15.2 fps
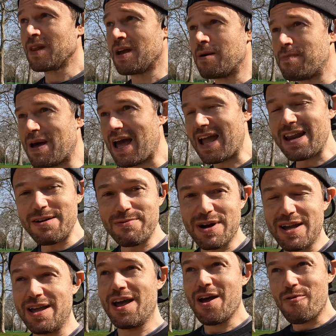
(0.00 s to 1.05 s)
But
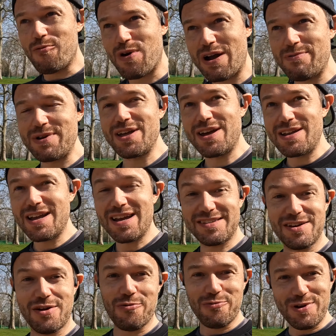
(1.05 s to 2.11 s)
anyway, where are we going
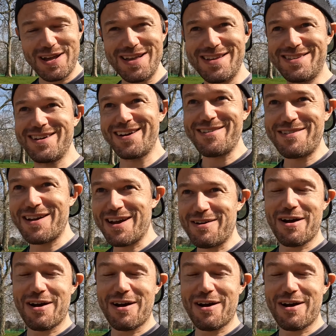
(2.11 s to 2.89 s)
next? We don't know.